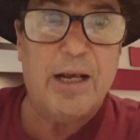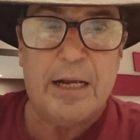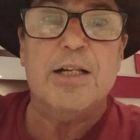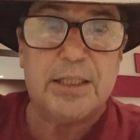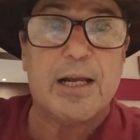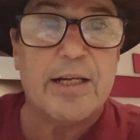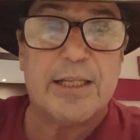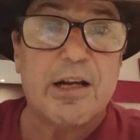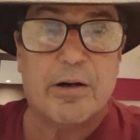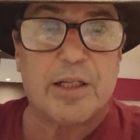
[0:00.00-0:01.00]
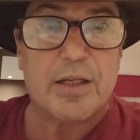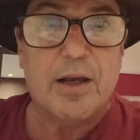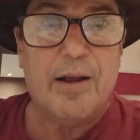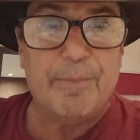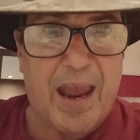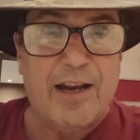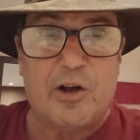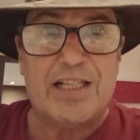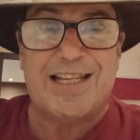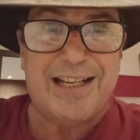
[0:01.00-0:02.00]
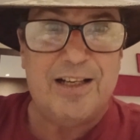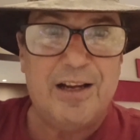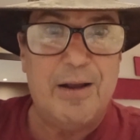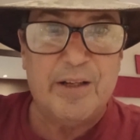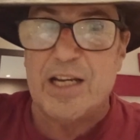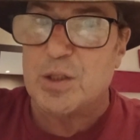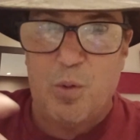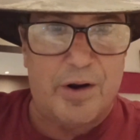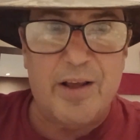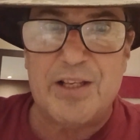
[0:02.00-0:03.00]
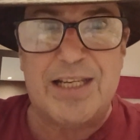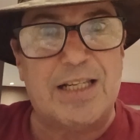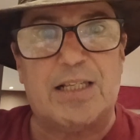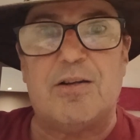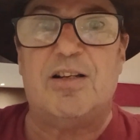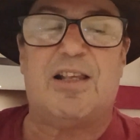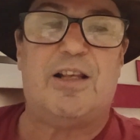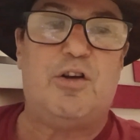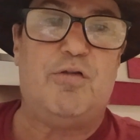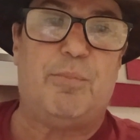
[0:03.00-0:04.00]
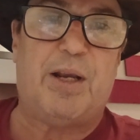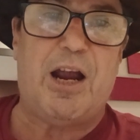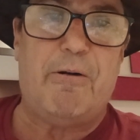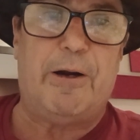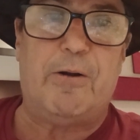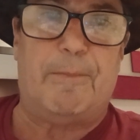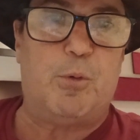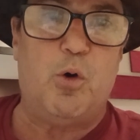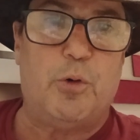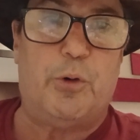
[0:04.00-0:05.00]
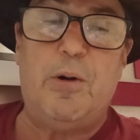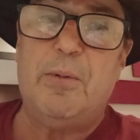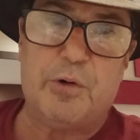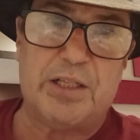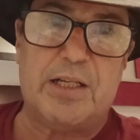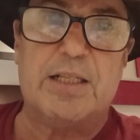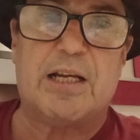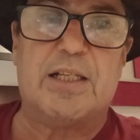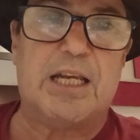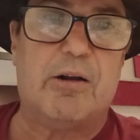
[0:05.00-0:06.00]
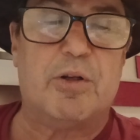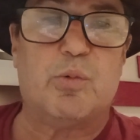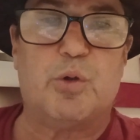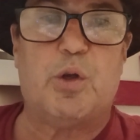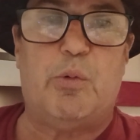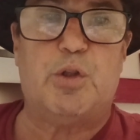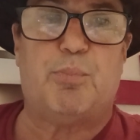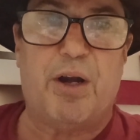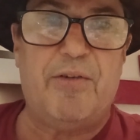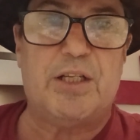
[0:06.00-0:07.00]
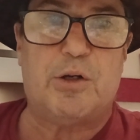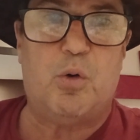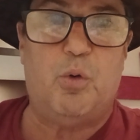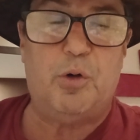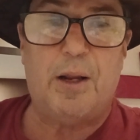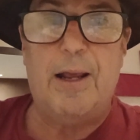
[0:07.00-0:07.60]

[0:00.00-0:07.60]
in state secrets. And I said, guess what? This exercise that they used for Bakari and Koru, what I said in State Secrets, it was previously called,